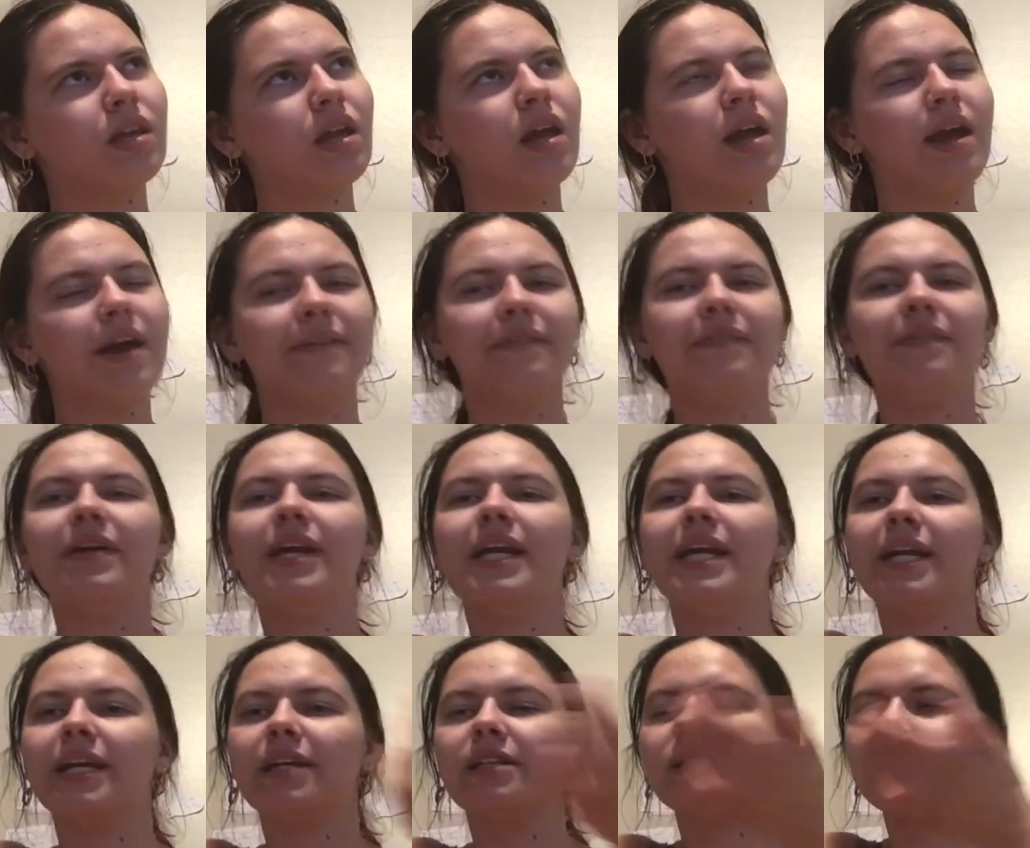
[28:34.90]
and they'd
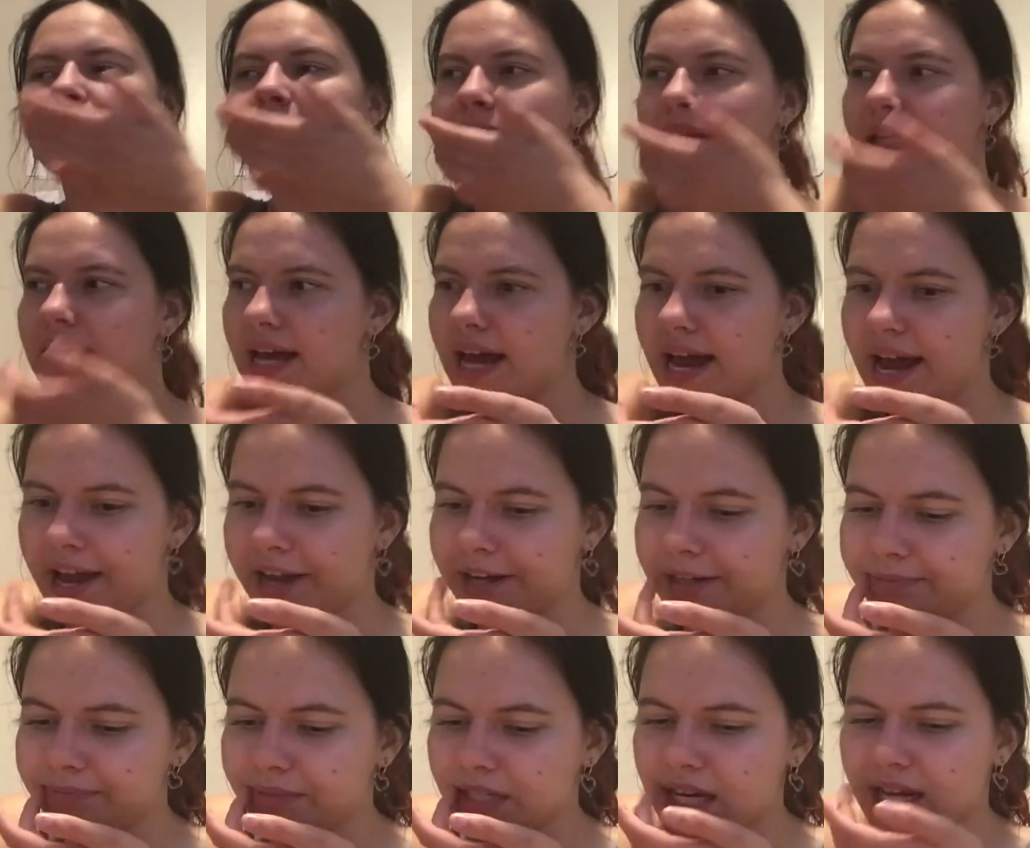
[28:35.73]

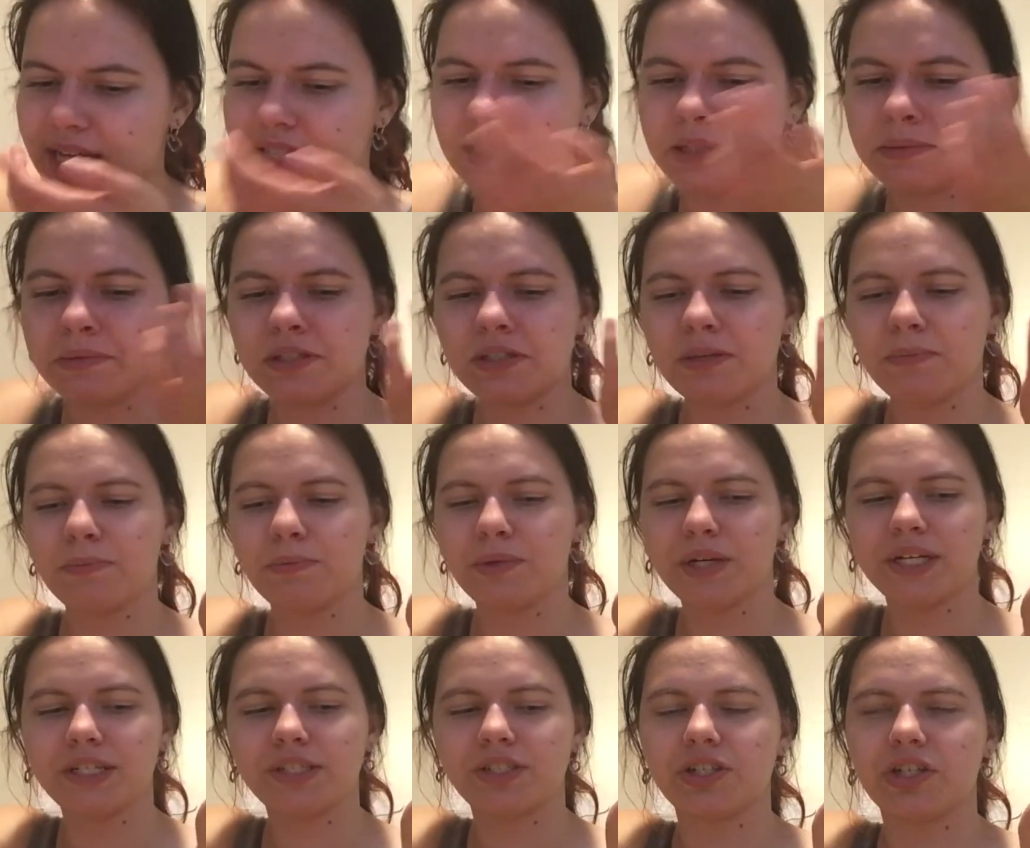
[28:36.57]
explain, and I did some
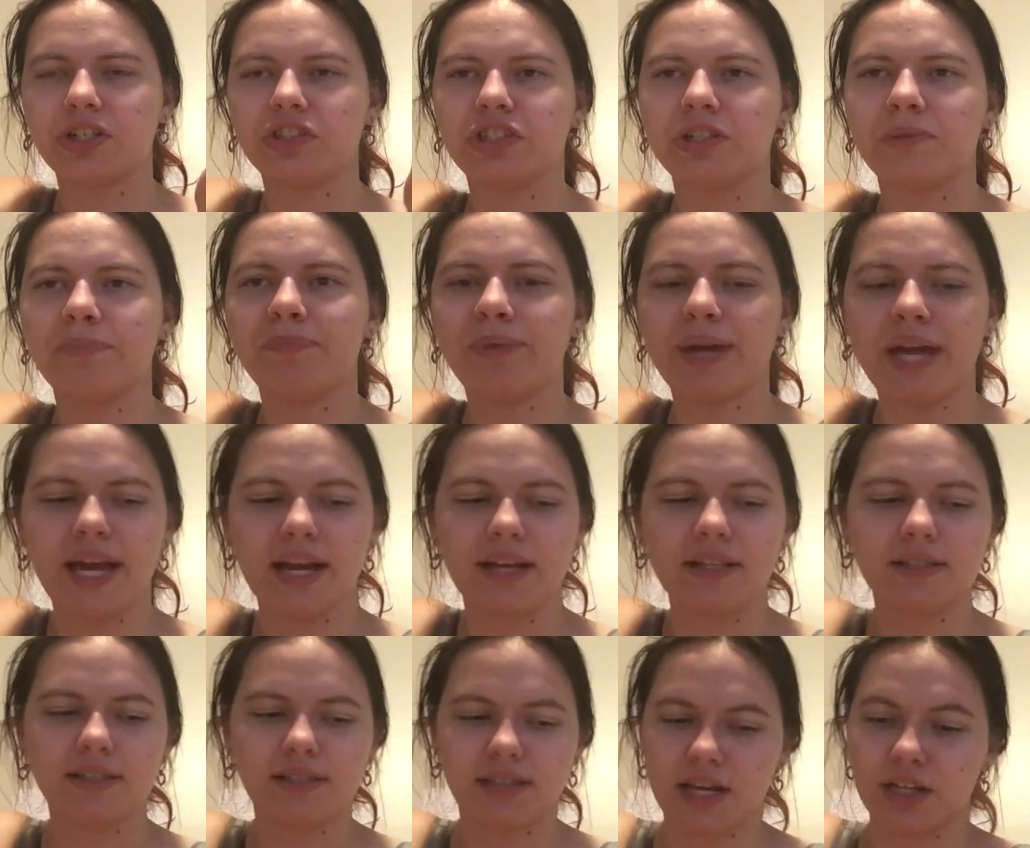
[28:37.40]
research, in
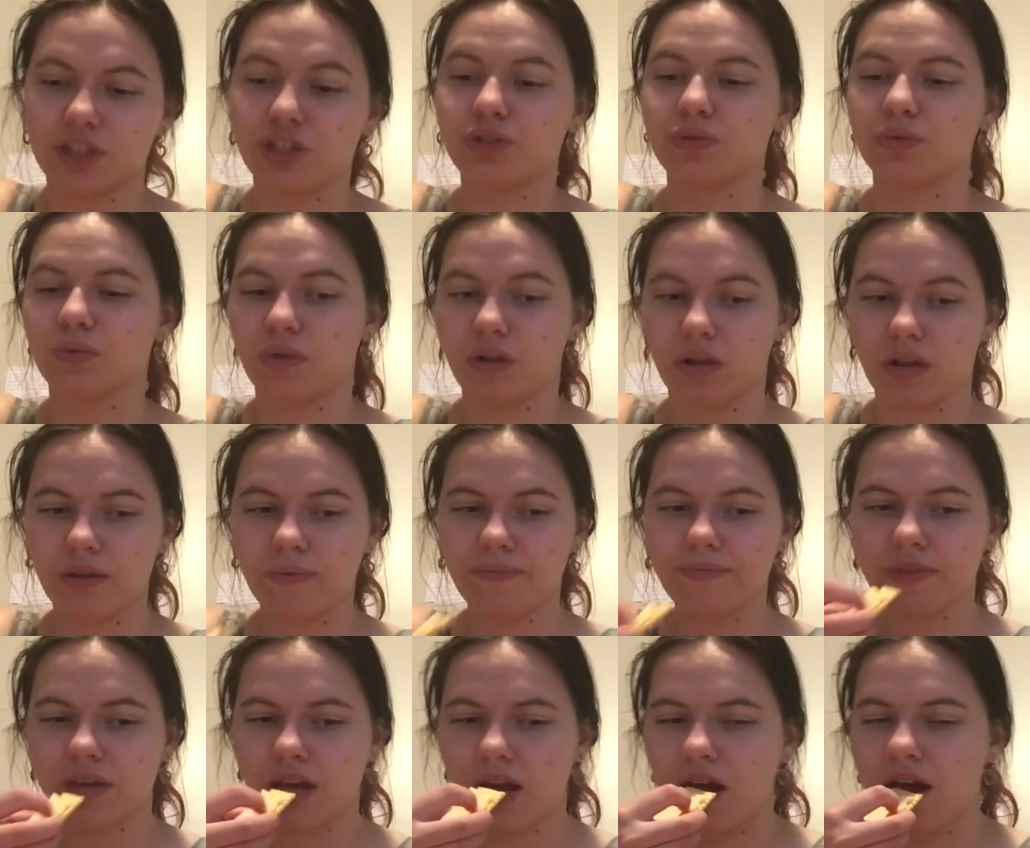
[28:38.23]
pansexual,
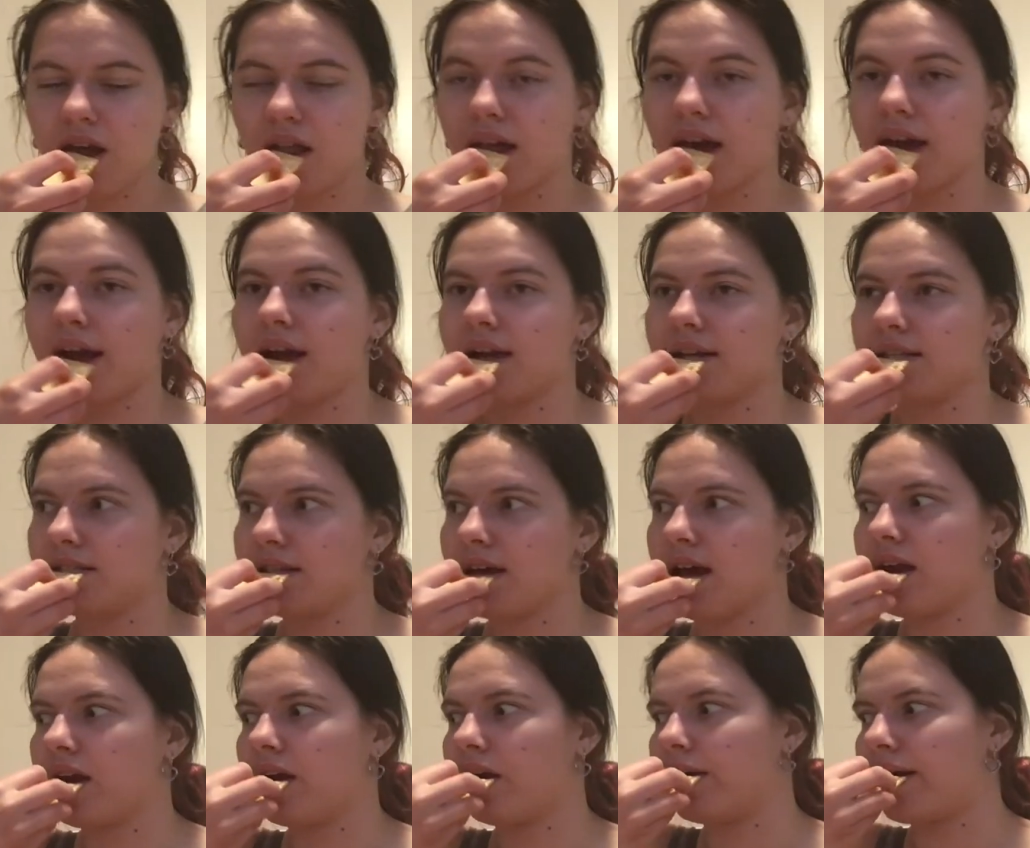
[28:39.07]
like I
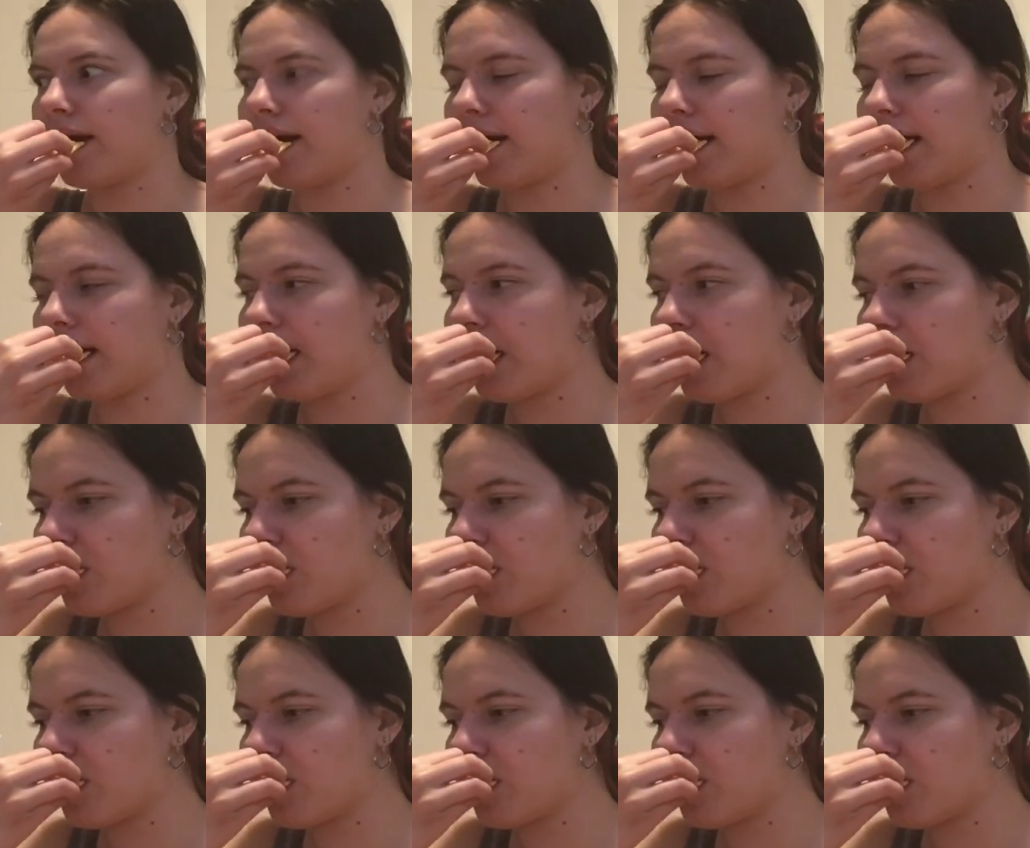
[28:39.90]
said already,